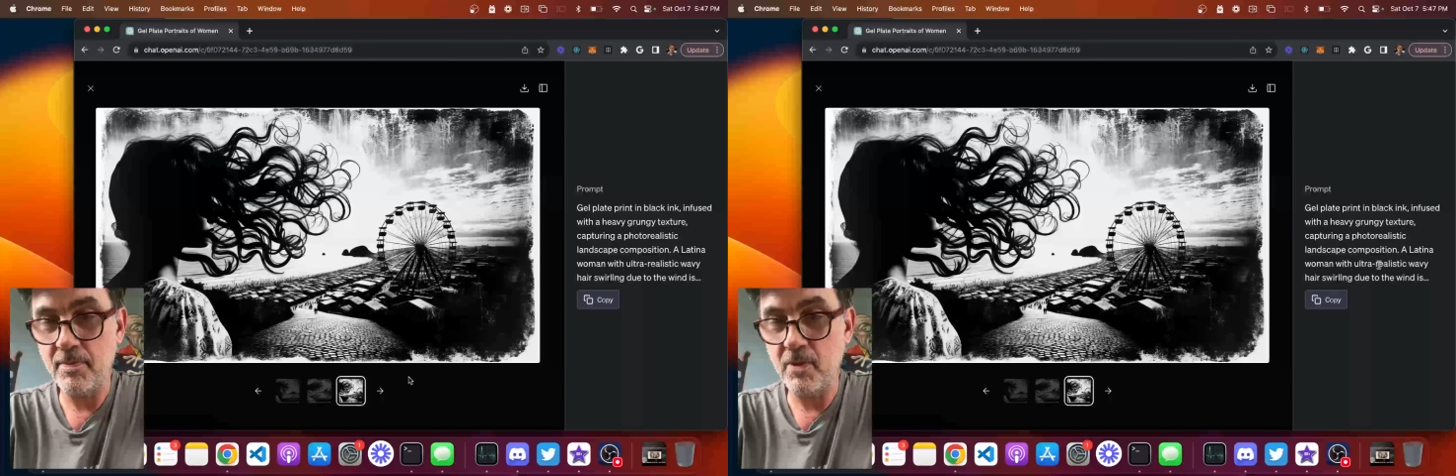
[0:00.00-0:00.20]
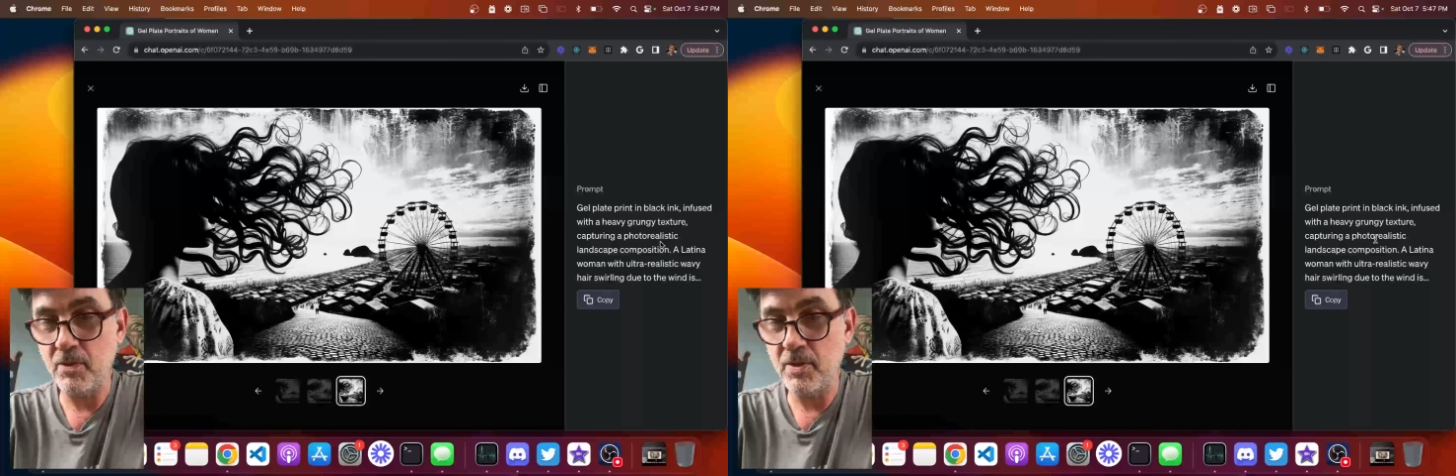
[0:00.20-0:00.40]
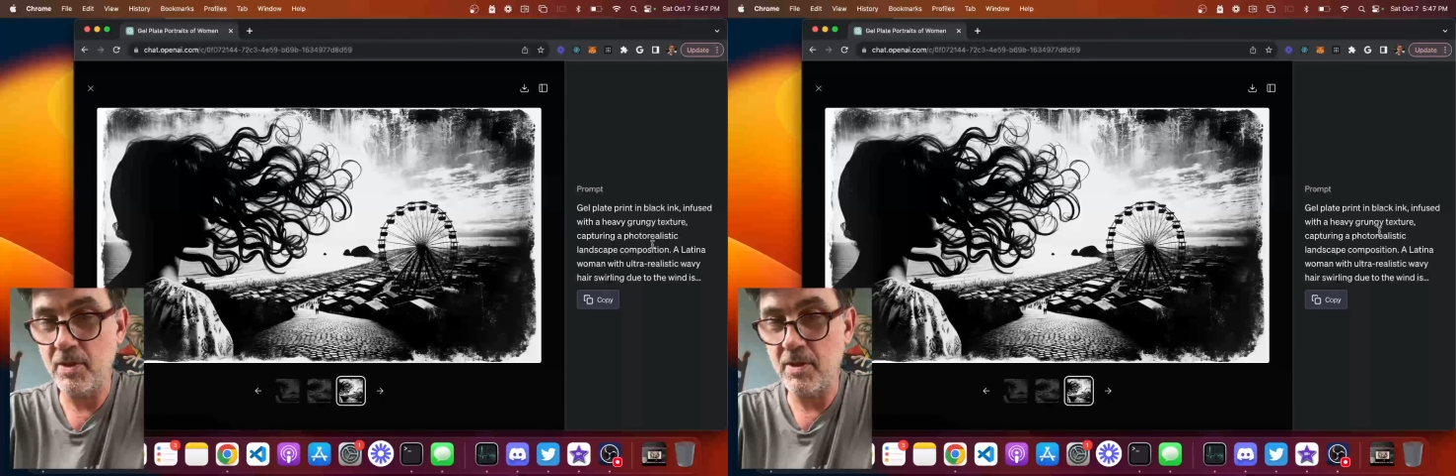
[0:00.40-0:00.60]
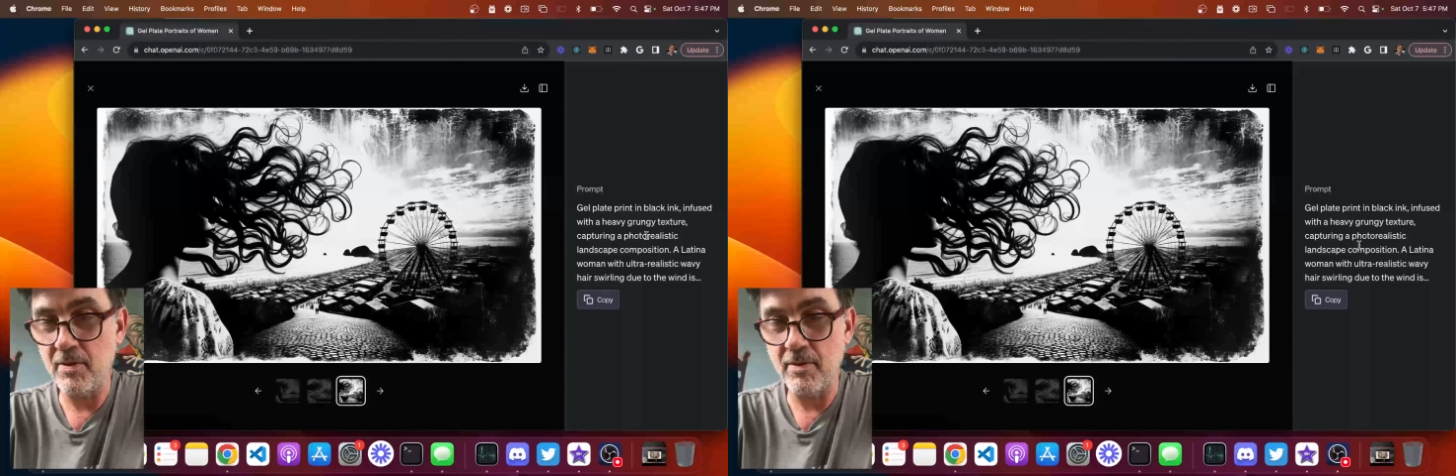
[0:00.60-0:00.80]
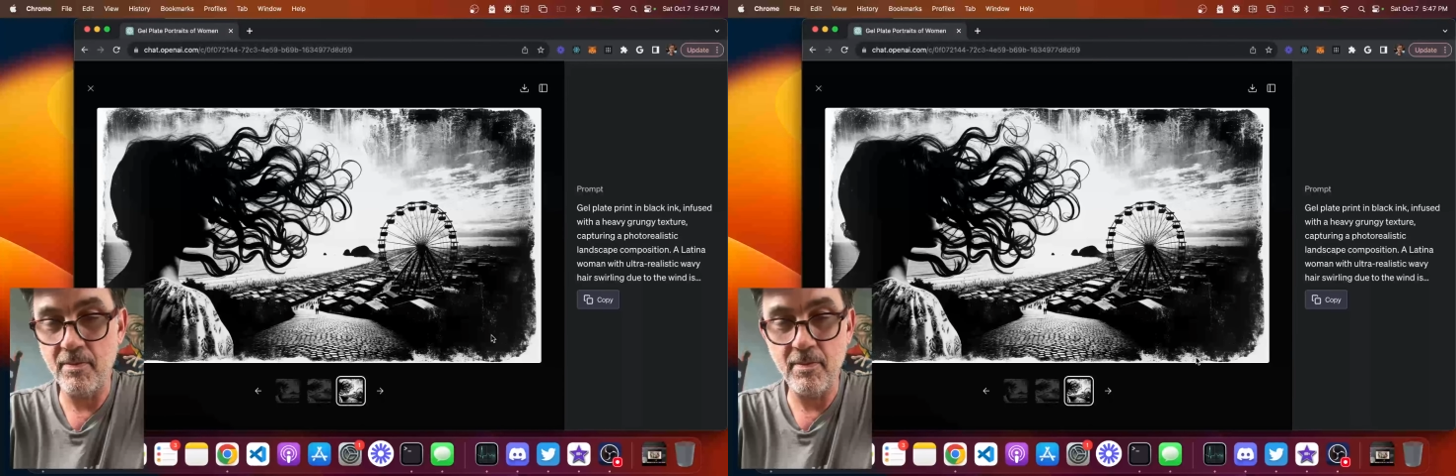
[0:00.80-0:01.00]
you'll see that
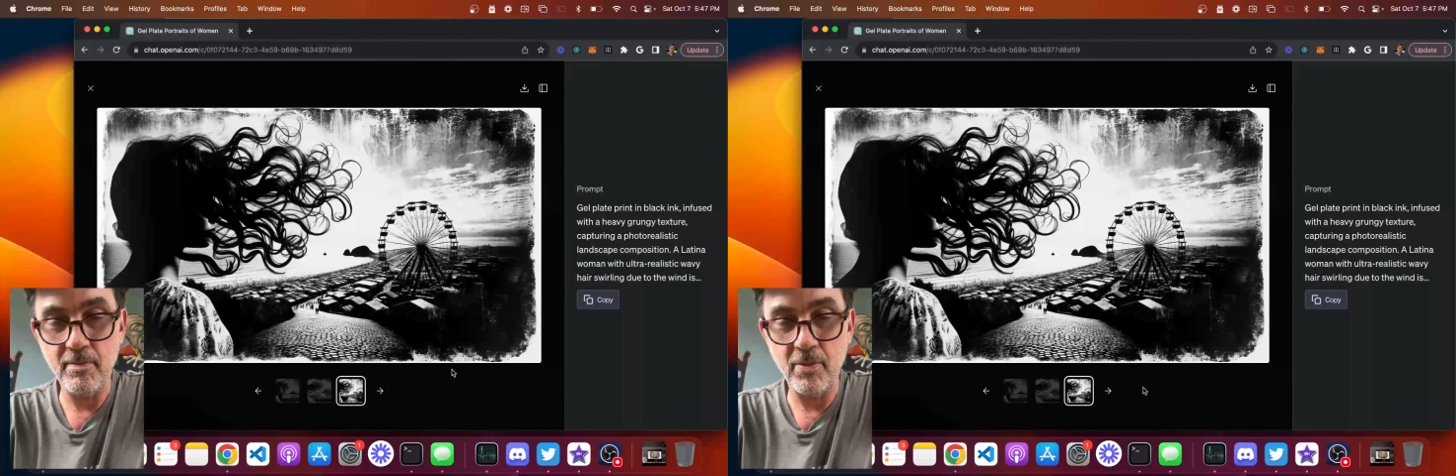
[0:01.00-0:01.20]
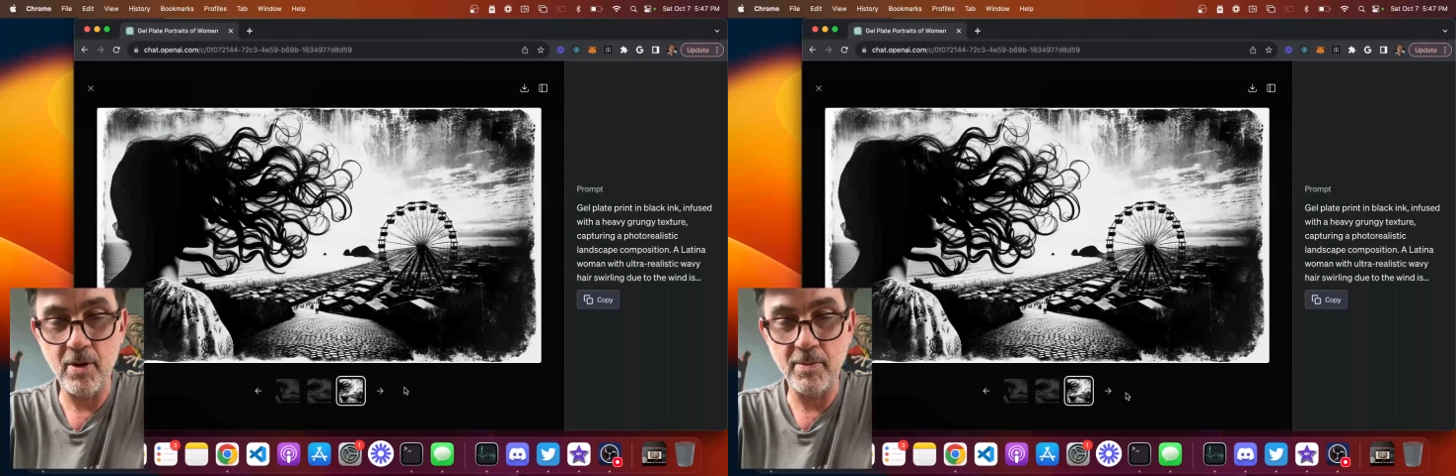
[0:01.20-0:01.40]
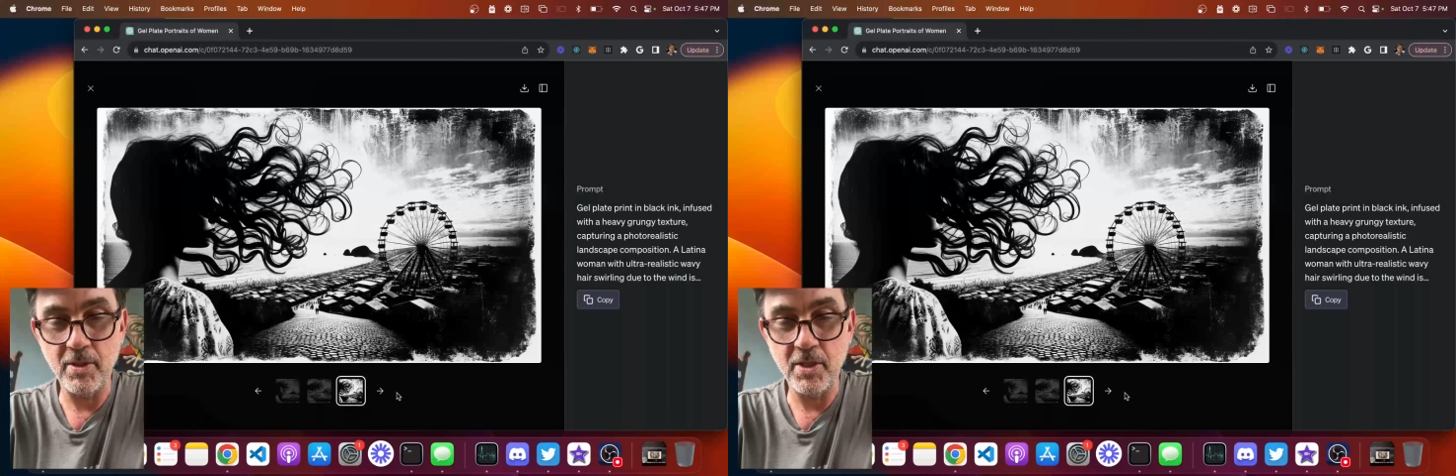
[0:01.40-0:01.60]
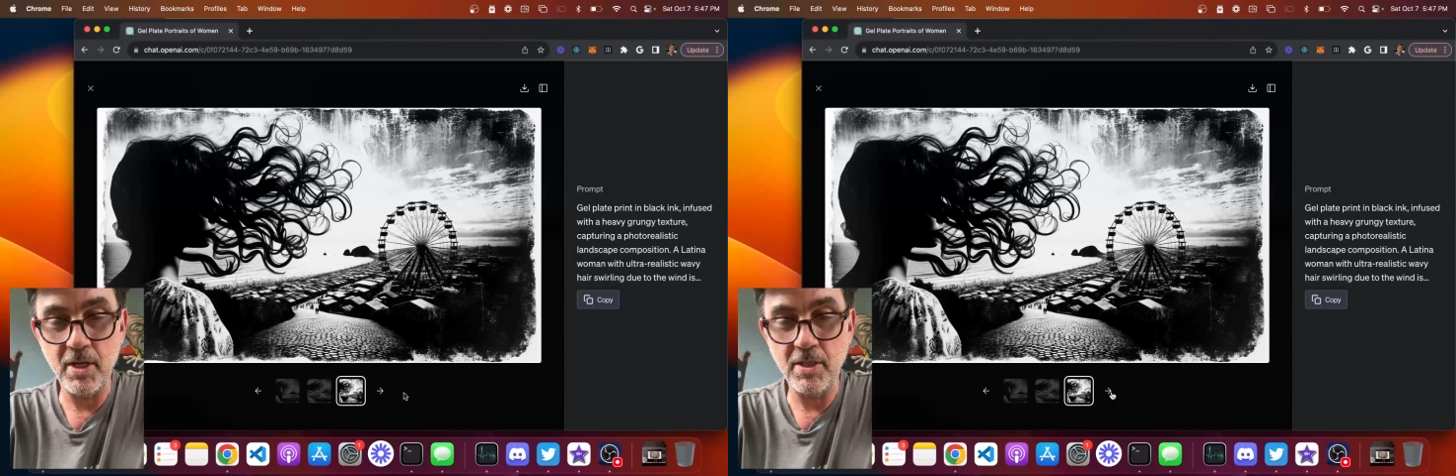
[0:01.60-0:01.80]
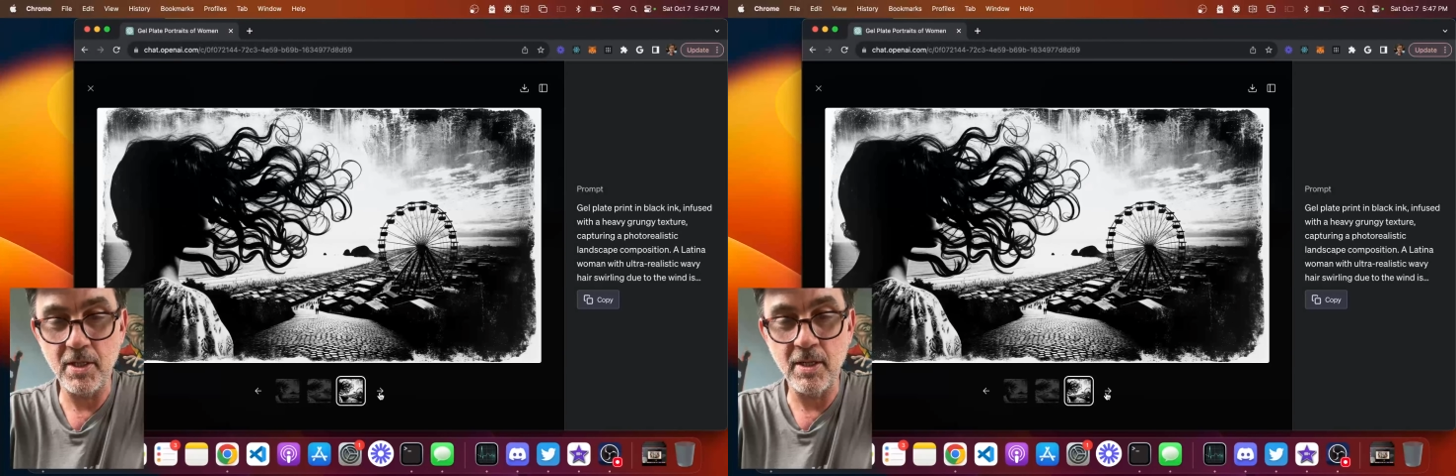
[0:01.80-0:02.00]
the prompt is
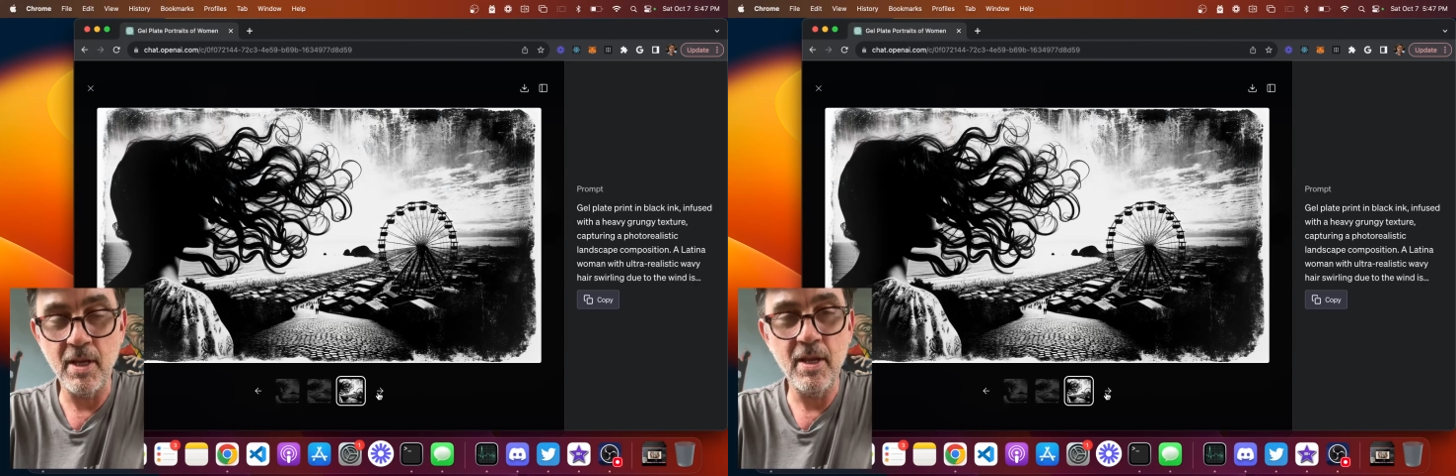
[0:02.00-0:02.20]
changing.